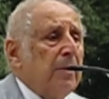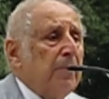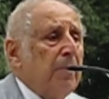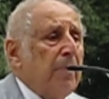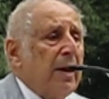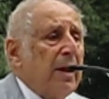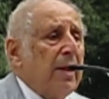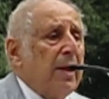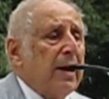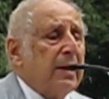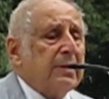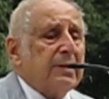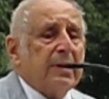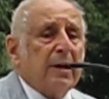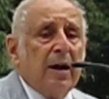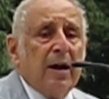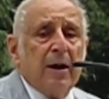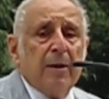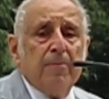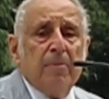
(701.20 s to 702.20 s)
by that
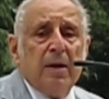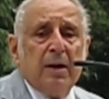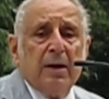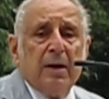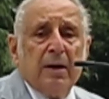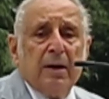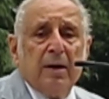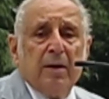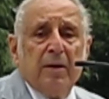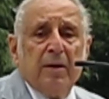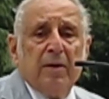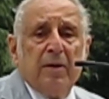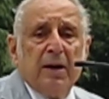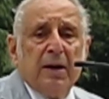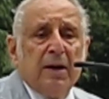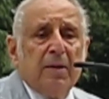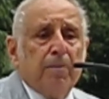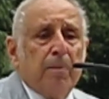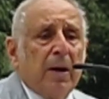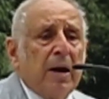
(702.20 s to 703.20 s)
time
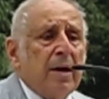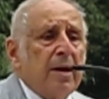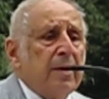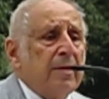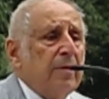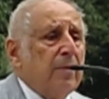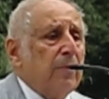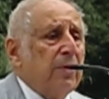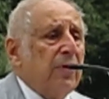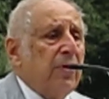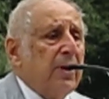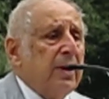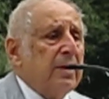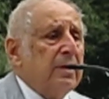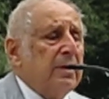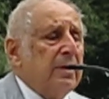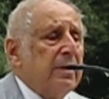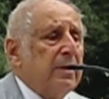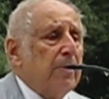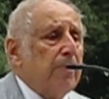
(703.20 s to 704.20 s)
the bond with
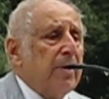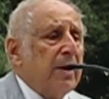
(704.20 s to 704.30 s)
England had